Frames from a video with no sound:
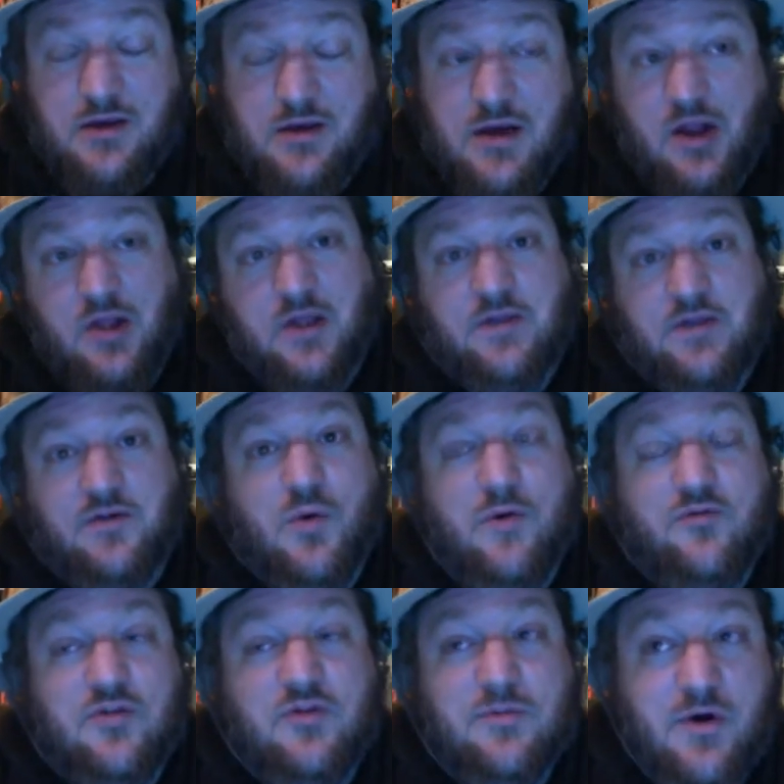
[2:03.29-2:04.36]
at all like the
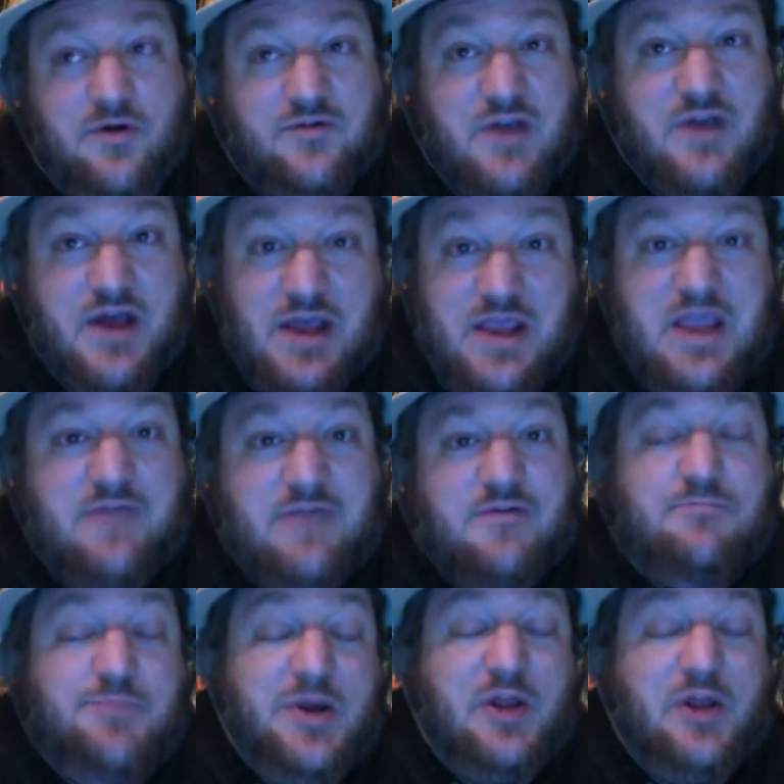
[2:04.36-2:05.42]
dwarves in the books.
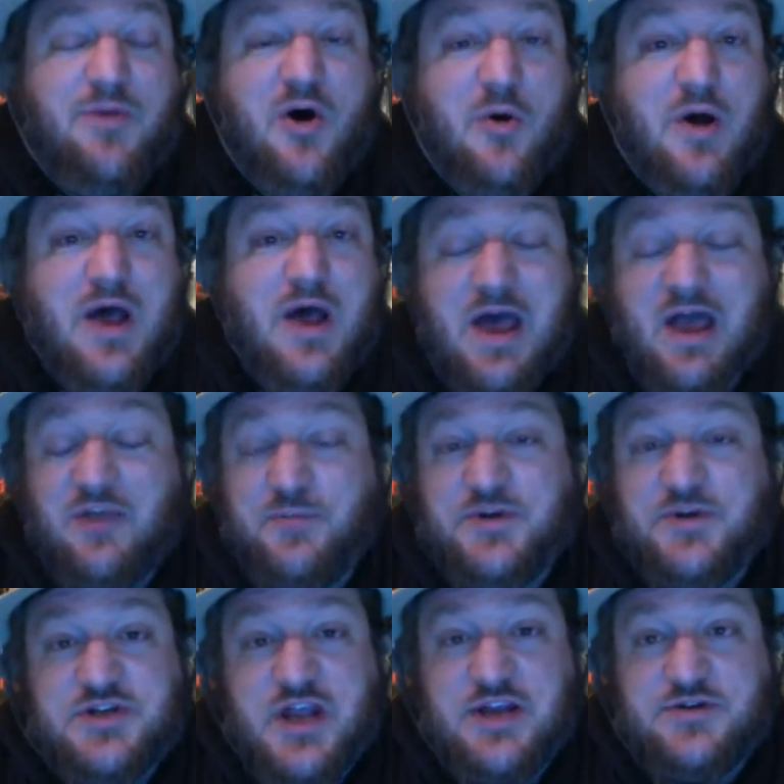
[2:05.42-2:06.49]
Even Bilbo has been
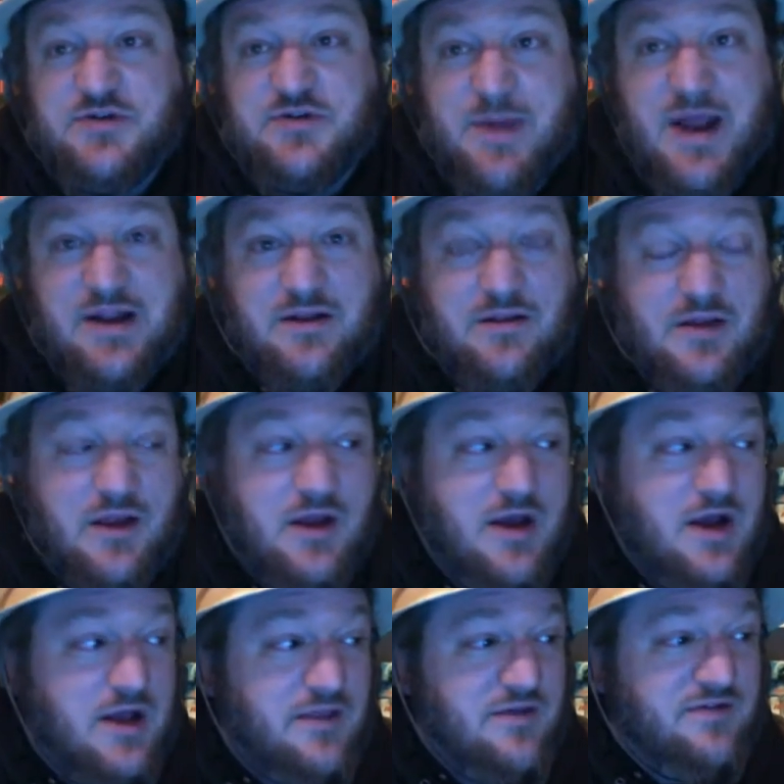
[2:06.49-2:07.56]
changed dramatically.
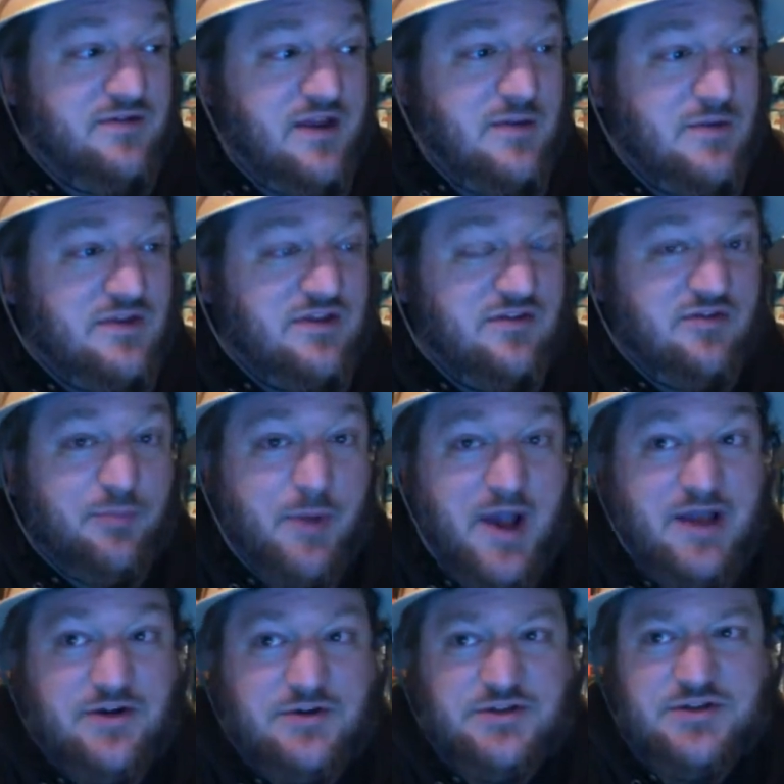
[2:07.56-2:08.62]
The scene with the
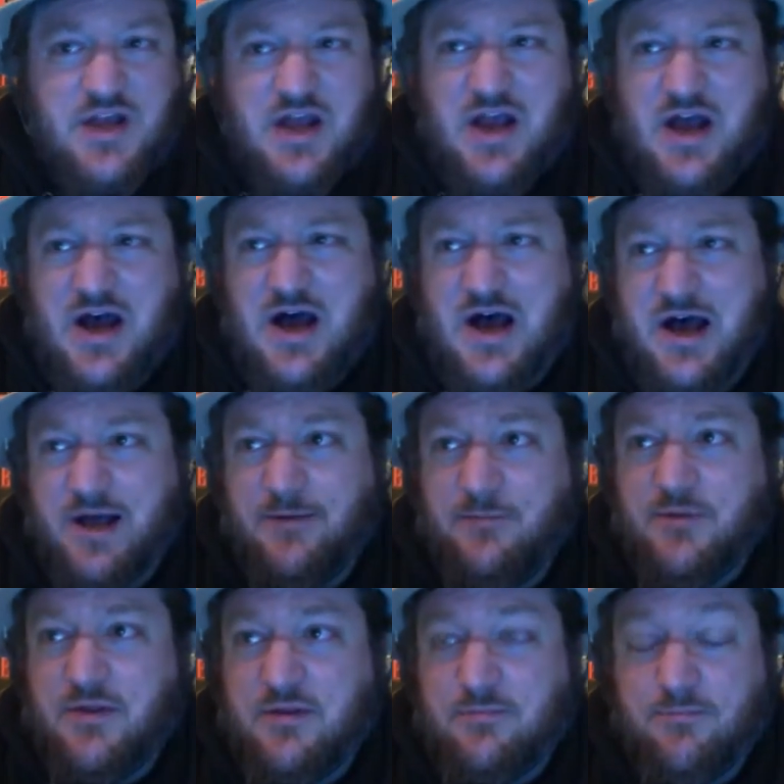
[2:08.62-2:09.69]
spiders, uh,
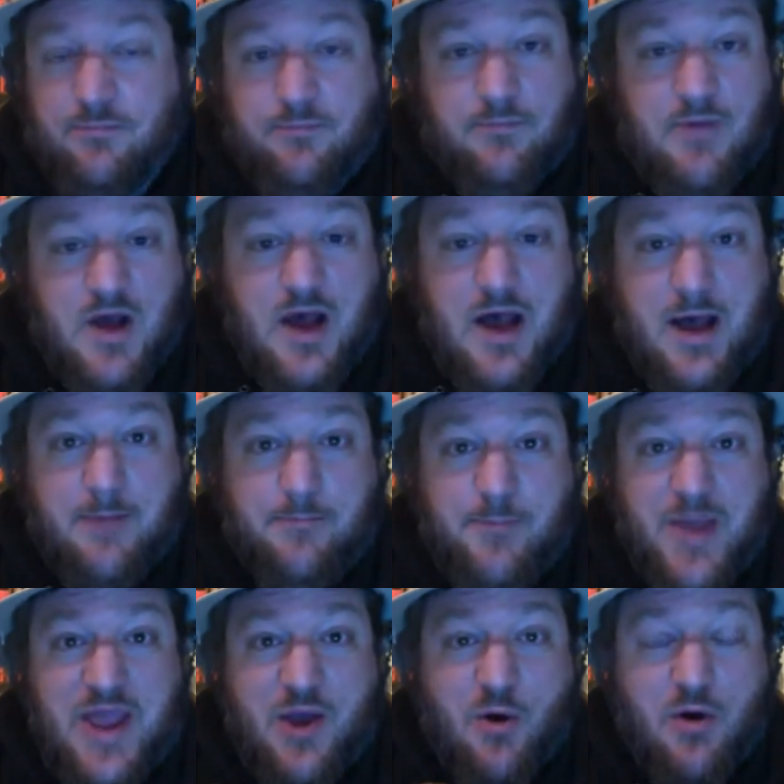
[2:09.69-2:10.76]
with uh,
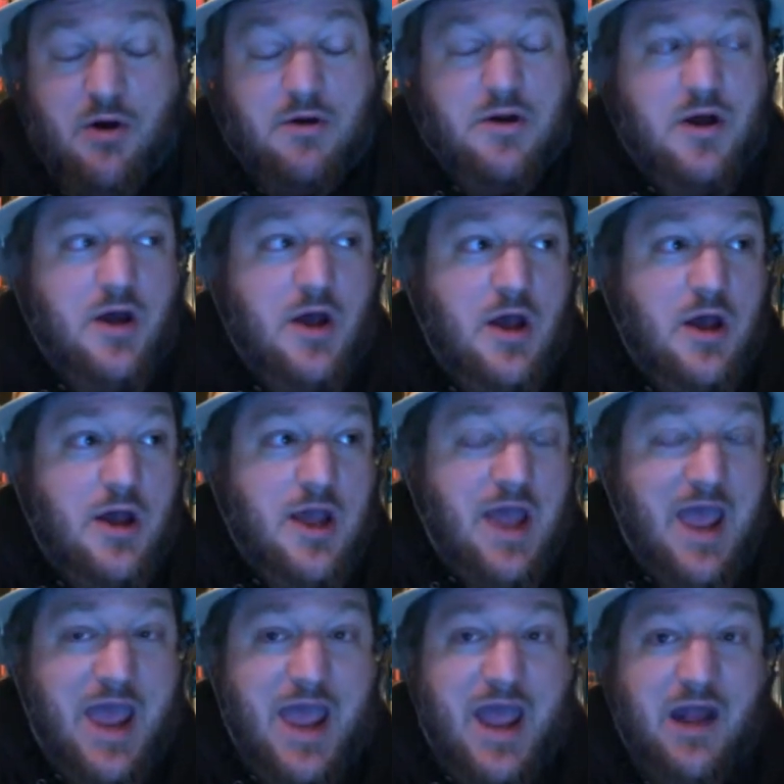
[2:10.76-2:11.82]
Beorn,
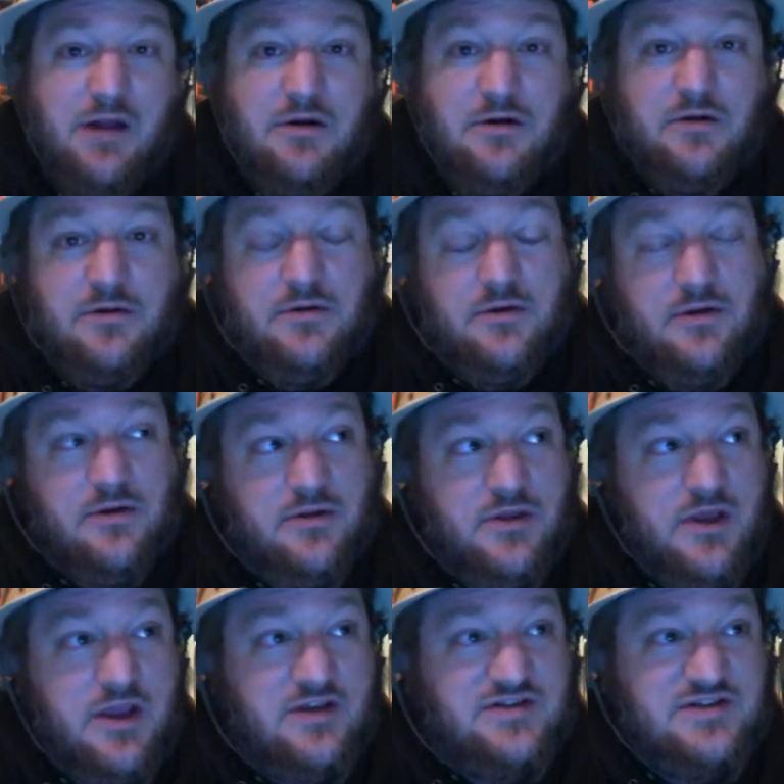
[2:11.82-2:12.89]
and
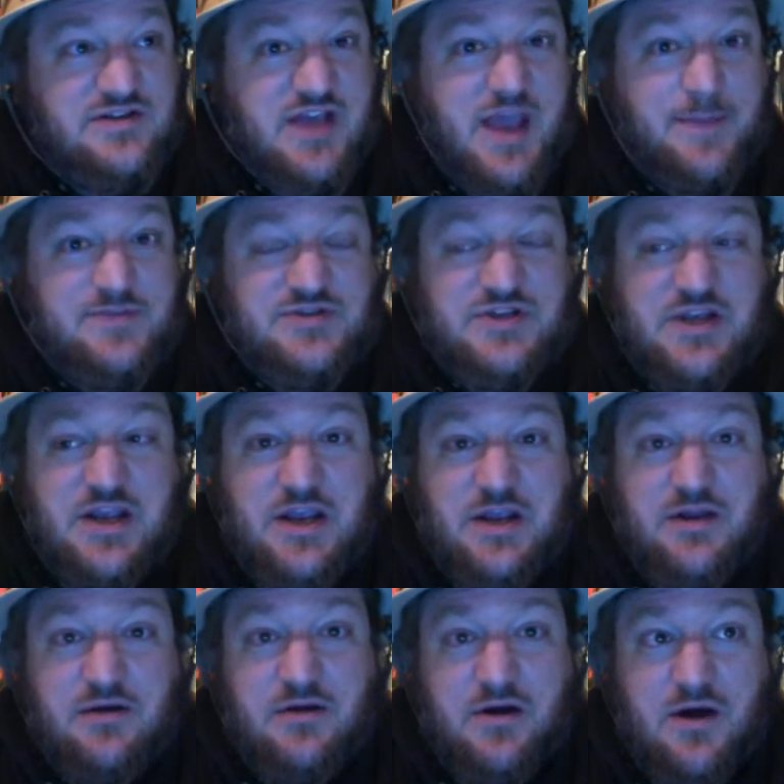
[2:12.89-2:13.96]
the escape
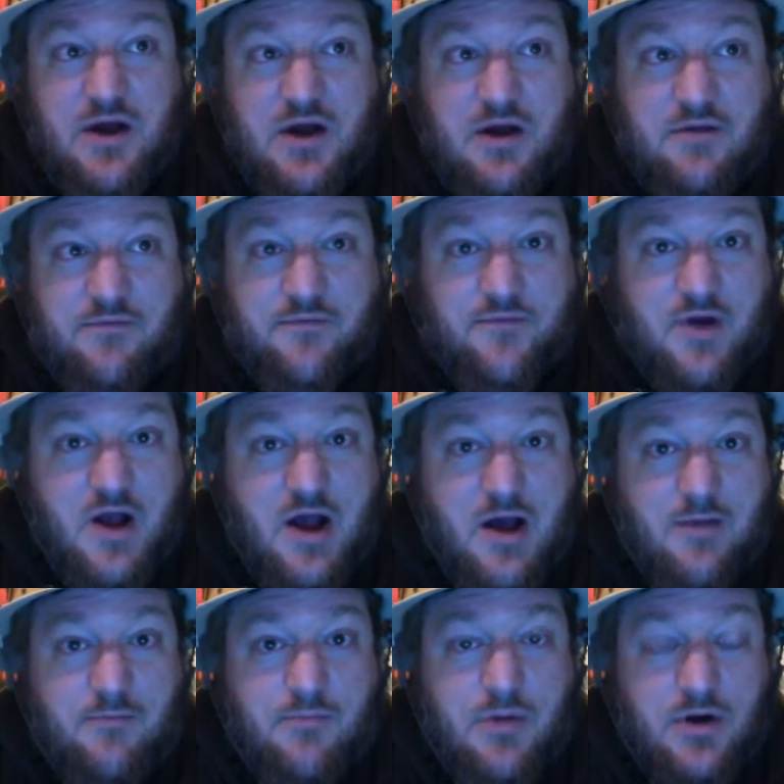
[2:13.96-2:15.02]
scene
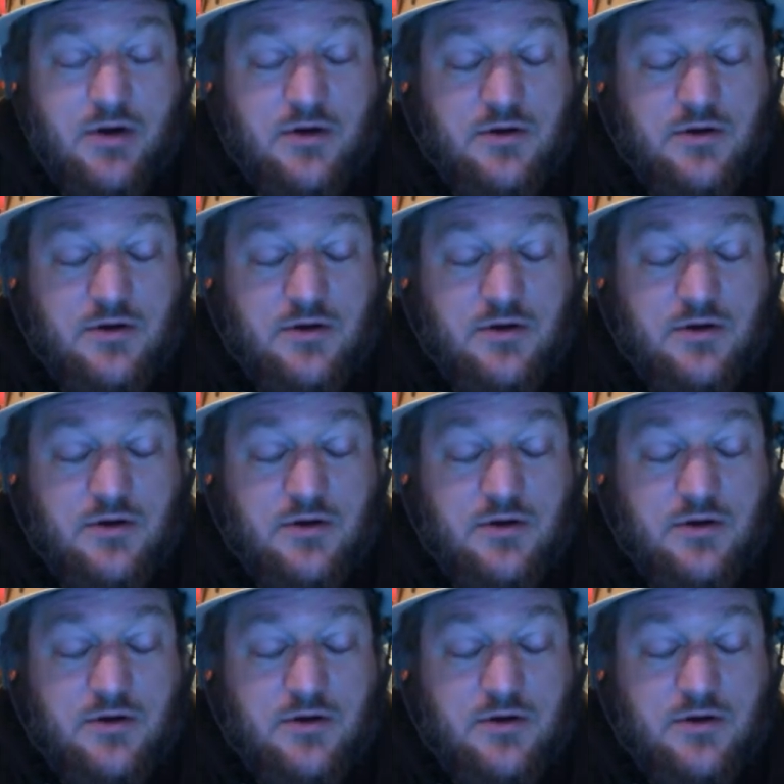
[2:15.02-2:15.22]
from